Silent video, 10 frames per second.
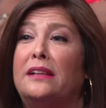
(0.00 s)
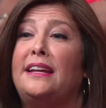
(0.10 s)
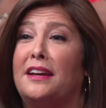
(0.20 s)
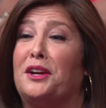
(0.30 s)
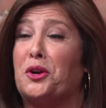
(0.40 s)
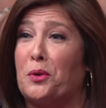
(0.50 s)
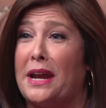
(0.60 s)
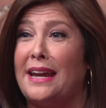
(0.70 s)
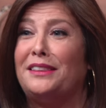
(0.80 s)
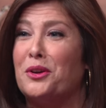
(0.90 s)
really going to
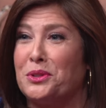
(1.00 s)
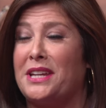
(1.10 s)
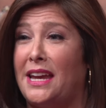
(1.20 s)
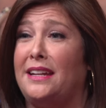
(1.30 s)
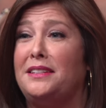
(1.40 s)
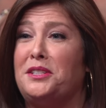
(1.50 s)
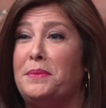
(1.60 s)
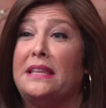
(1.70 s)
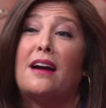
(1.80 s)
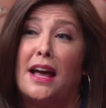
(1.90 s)
create those kids to
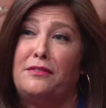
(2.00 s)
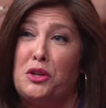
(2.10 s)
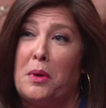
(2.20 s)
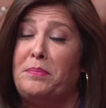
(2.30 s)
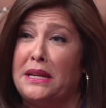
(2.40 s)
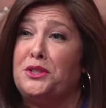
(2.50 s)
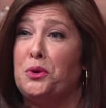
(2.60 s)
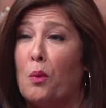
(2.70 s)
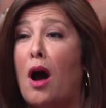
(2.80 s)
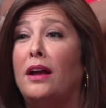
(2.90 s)
be the kind of human beings
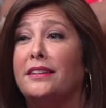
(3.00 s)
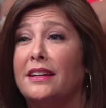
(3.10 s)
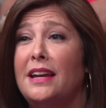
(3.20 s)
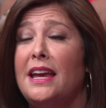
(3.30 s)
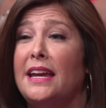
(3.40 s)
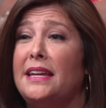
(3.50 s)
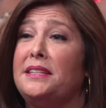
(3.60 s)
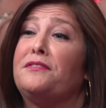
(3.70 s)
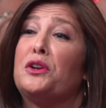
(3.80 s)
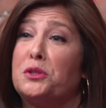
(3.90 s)
you want mm -hmm. is
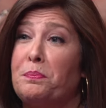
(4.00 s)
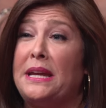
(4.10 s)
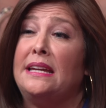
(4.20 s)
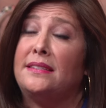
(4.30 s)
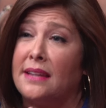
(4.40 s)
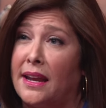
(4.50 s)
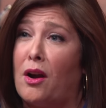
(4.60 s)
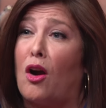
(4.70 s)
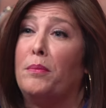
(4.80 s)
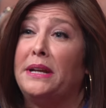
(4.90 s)
if there's peace and
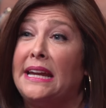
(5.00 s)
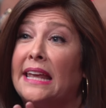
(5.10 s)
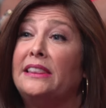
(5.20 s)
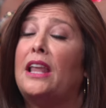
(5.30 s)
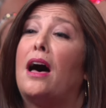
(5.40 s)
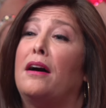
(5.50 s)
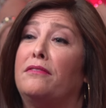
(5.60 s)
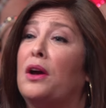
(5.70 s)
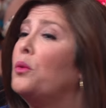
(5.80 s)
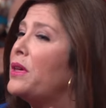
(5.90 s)
harmony and love
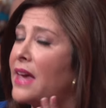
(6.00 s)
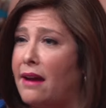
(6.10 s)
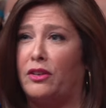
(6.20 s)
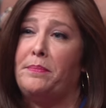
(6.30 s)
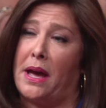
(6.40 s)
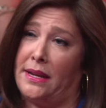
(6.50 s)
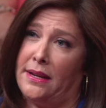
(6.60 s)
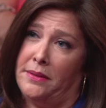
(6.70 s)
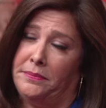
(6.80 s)
with everybody.